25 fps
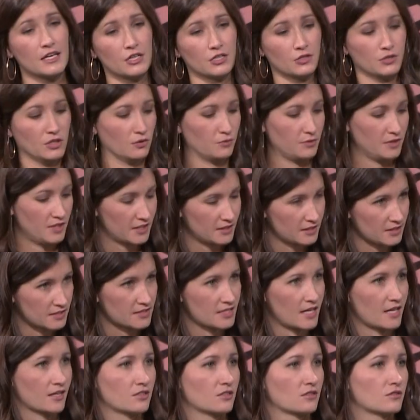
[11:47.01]
You know, we get the
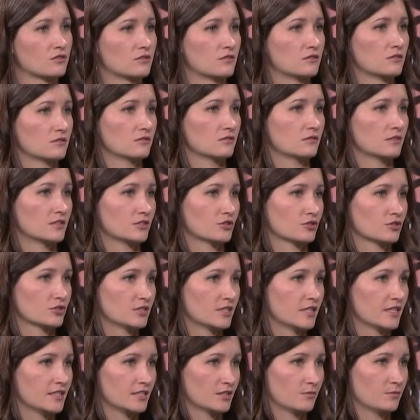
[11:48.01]
technical
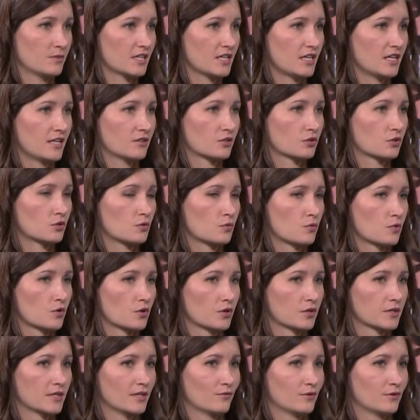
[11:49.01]
understanding and mechanical work,